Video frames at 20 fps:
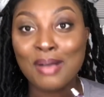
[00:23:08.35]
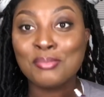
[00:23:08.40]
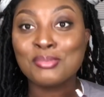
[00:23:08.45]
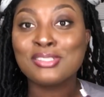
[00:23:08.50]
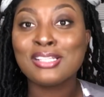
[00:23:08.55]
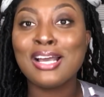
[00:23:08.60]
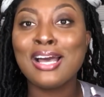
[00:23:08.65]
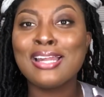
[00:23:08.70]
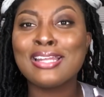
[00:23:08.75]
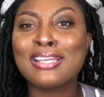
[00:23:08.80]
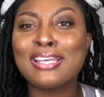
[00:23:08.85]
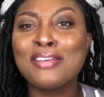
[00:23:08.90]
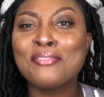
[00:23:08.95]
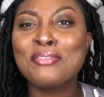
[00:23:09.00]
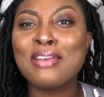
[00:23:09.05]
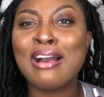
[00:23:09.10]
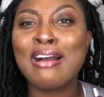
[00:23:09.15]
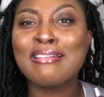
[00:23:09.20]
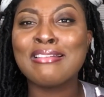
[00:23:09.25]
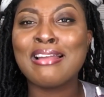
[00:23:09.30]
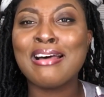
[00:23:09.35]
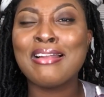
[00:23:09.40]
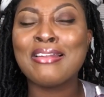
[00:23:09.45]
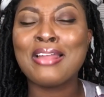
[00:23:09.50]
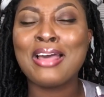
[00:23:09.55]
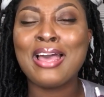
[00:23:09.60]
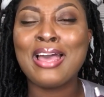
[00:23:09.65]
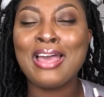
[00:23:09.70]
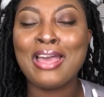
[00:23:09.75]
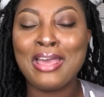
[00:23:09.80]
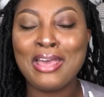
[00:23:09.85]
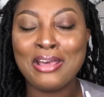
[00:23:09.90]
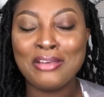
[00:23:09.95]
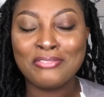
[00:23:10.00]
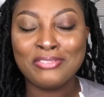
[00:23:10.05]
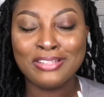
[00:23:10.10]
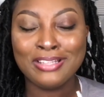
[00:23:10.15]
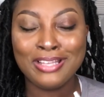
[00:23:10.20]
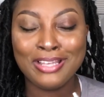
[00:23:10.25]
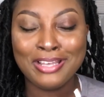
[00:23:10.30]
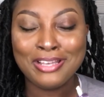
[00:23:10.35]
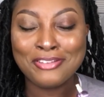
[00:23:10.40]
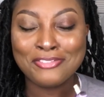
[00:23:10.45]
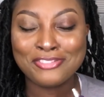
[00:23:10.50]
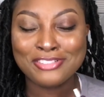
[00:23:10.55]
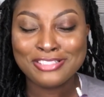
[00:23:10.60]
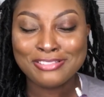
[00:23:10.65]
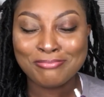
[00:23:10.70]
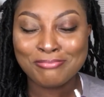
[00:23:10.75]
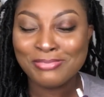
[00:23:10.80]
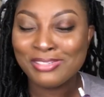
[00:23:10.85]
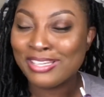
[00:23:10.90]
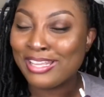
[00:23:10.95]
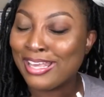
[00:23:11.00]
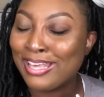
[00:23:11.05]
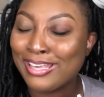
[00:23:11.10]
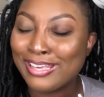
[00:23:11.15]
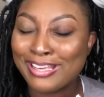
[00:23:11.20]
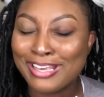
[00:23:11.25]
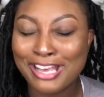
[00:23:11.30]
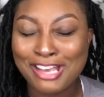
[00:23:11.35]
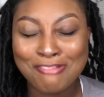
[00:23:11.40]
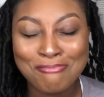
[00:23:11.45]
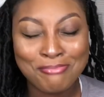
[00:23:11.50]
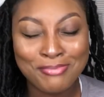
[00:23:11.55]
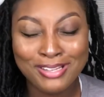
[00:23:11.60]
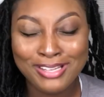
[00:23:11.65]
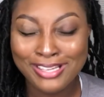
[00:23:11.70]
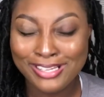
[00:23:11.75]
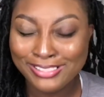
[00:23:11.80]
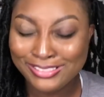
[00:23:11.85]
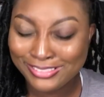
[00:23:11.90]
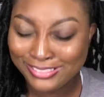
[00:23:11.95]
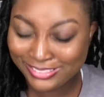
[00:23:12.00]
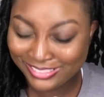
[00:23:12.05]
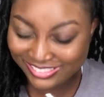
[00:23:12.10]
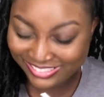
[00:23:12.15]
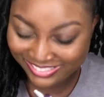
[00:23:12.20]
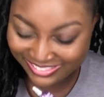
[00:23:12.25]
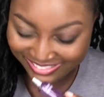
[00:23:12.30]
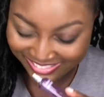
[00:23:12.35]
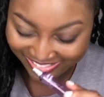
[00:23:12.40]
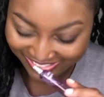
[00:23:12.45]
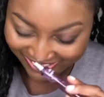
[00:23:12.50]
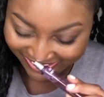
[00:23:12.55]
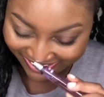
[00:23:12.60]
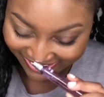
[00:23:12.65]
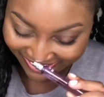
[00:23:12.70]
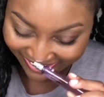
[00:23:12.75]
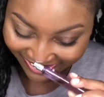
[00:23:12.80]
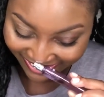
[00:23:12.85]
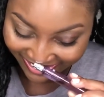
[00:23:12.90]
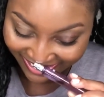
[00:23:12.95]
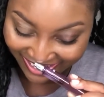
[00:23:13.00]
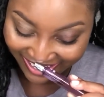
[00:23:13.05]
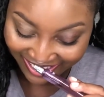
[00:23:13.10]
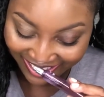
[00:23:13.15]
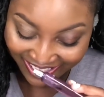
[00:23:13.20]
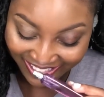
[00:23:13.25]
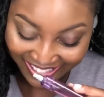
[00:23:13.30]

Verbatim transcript: I'm trying to give y'all all I have left, but I ain't got much.